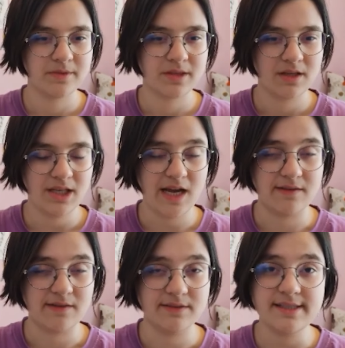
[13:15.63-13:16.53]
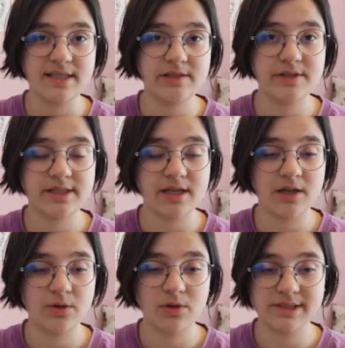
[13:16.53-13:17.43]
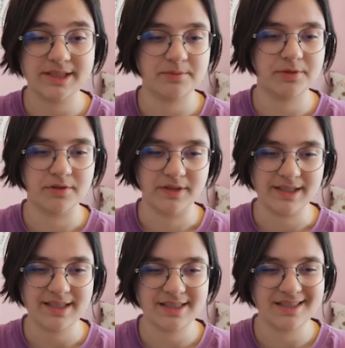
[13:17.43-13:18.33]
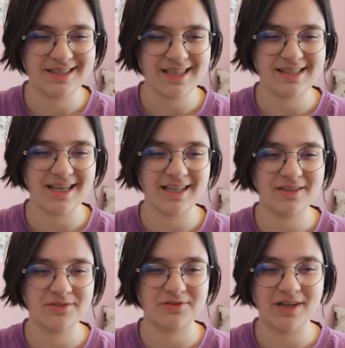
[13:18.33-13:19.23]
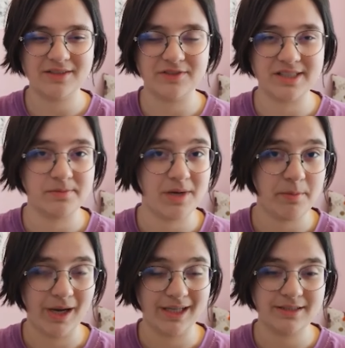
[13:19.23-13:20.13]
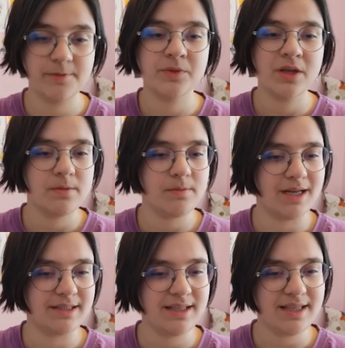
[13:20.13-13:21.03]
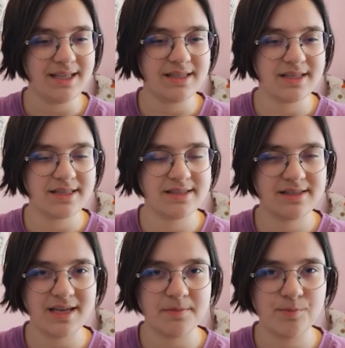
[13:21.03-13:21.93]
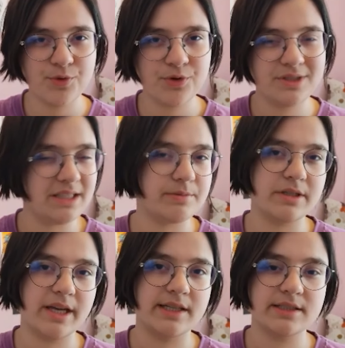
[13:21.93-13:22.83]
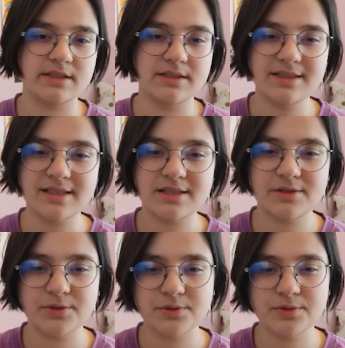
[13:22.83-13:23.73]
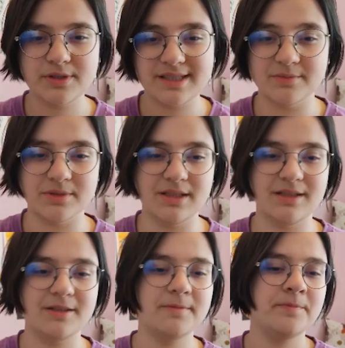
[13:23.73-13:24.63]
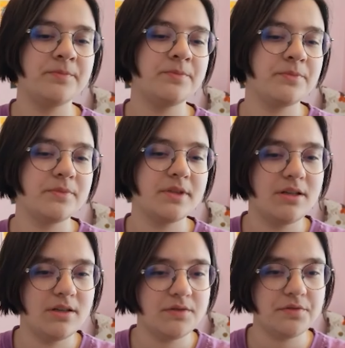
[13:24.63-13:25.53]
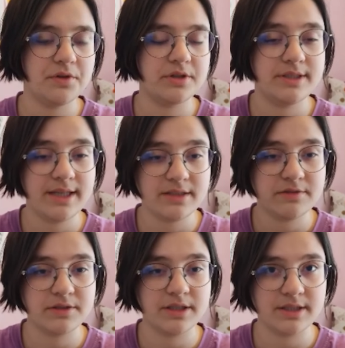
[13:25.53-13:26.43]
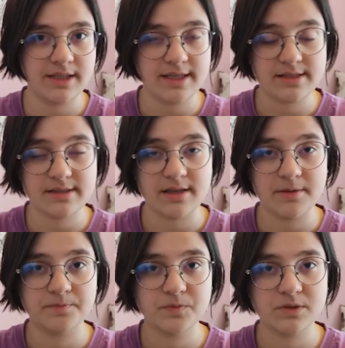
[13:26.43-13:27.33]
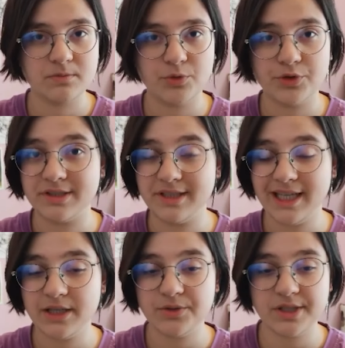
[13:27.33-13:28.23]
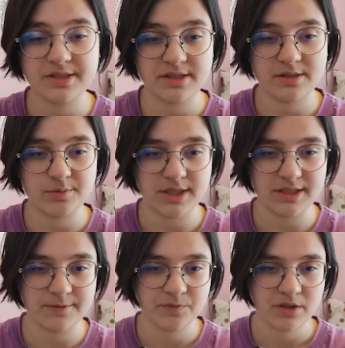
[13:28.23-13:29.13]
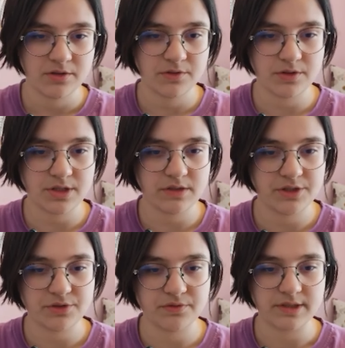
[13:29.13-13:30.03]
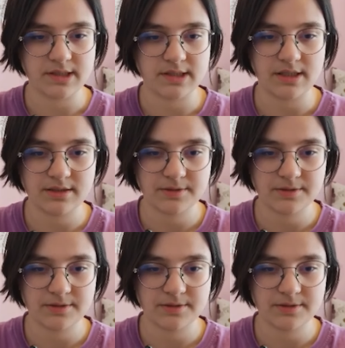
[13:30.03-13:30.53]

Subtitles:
Now these answers are already perfect. He is just like what was in my mind. But he needs a more deeper character. This is too simple. For that we're gonna ask some more tricky questions, but first we should fix that.